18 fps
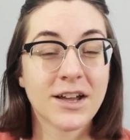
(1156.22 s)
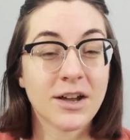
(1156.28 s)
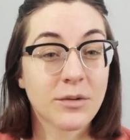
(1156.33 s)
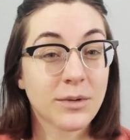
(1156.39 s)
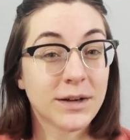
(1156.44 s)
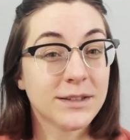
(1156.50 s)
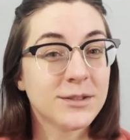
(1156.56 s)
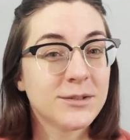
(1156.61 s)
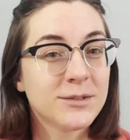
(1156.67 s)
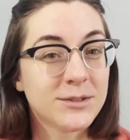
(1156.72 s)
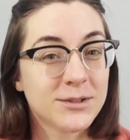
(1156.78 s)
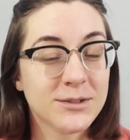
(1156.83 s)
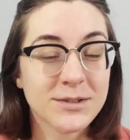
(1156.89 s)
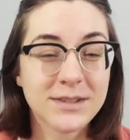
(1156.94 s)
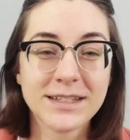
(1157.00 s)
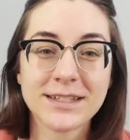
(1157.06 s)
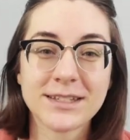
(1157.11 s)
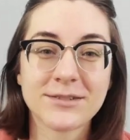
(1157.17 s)
When you
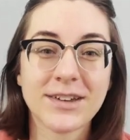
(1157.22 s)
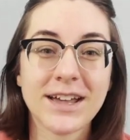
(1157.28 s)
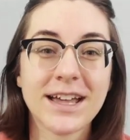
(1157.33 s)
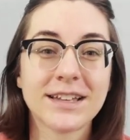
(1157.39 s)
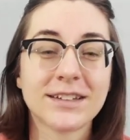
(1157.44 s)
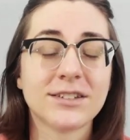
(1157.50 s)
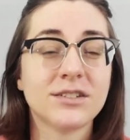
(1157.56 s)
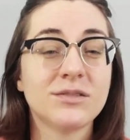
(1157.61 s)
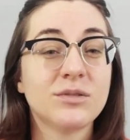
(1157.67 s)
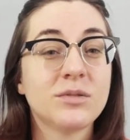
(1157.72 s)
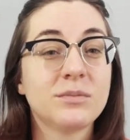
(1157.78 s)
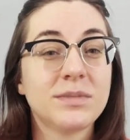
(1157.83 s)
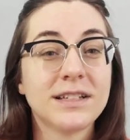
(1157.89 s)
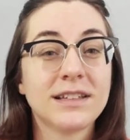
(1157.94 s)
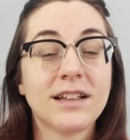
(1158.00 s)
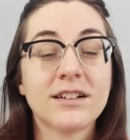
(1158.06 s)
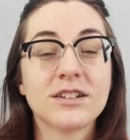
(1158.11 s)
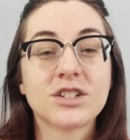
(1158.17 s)
do this right, you will
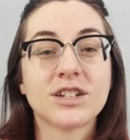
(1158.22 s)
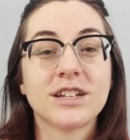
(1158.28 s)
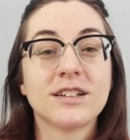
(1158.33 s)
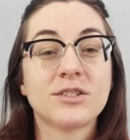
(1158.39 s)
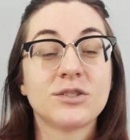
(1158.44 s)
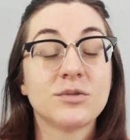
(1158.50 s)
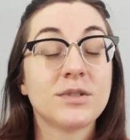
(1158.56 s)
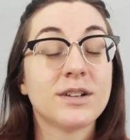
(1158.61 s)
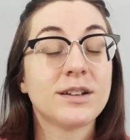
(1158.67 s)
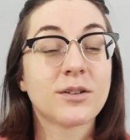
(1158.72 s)
be launching to